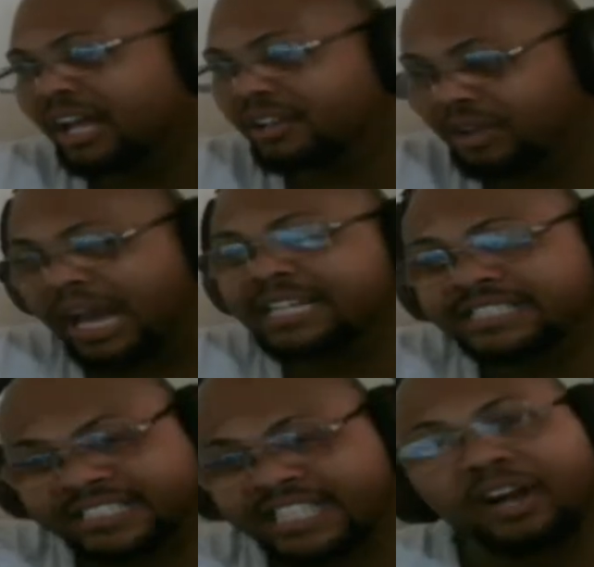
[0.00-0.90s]
You gotta
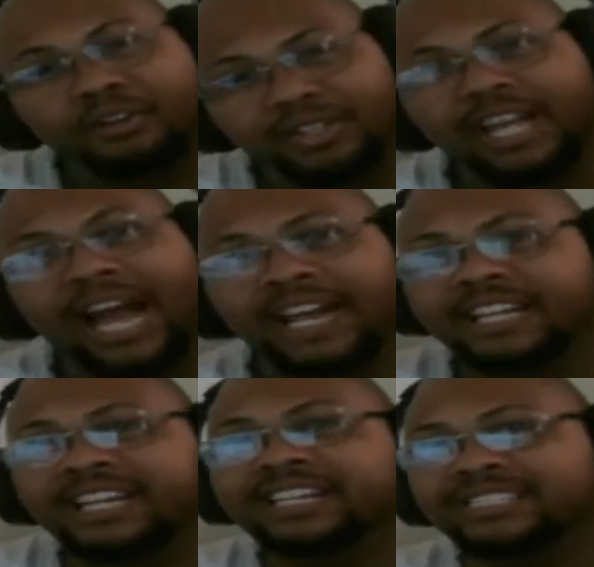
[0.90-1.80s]
sell the
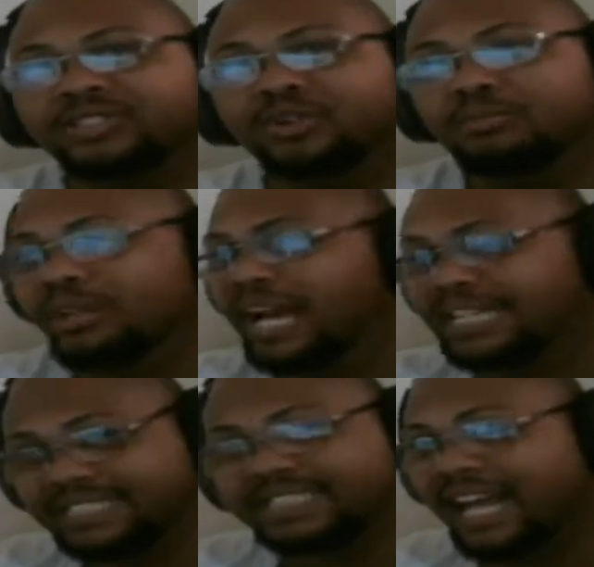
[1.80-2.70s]
idea to them. You
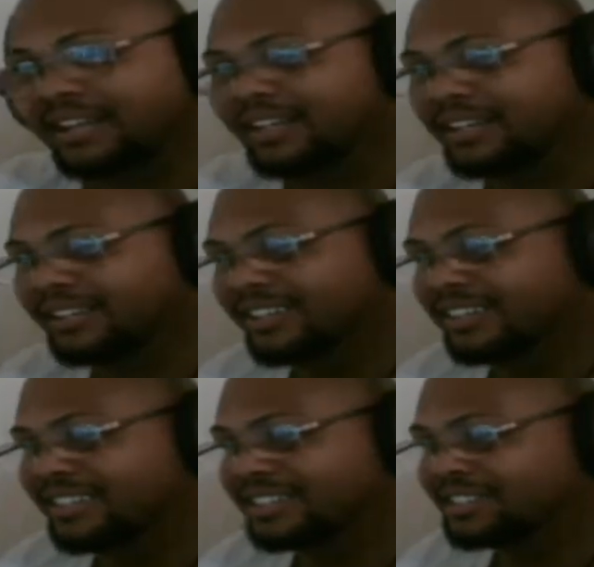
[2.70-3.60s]
gotta sell it.
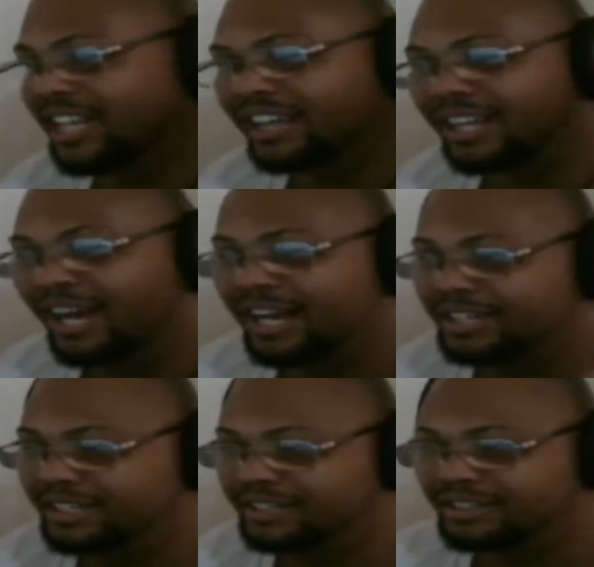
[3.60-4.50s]
Sell it,
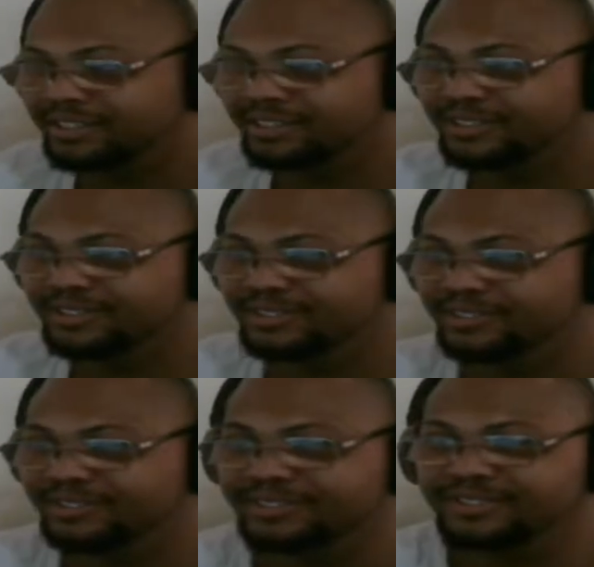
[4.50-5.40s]
honey. Could
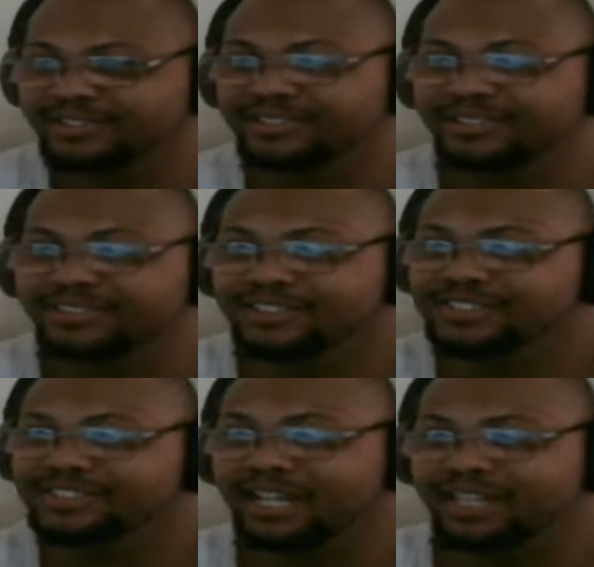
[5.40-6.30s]
you help me? I
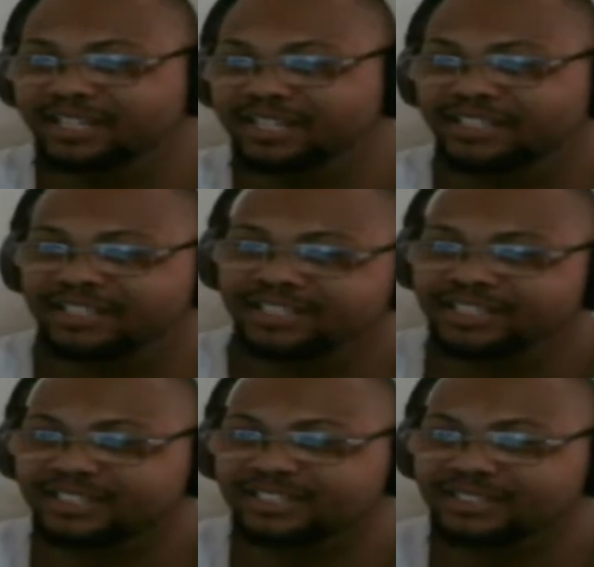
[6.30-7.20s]
just sell need it. to put
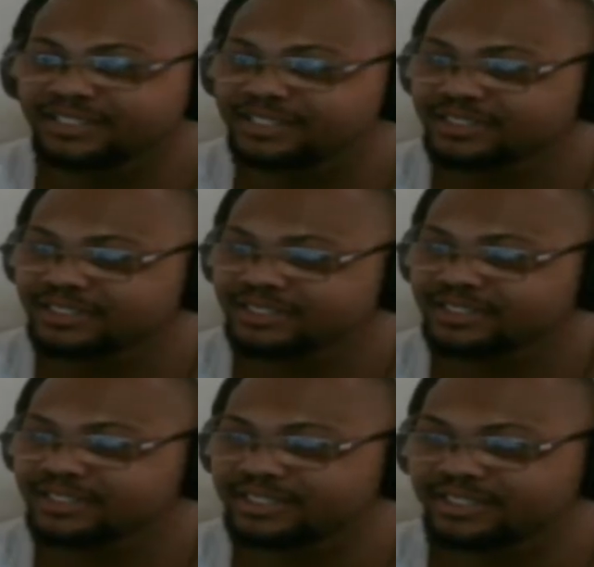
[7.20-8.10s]
some sunscreen on my
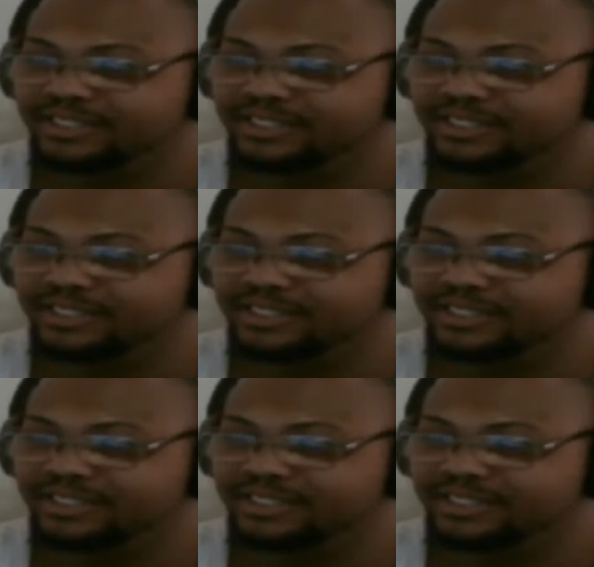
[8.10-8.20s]
neck.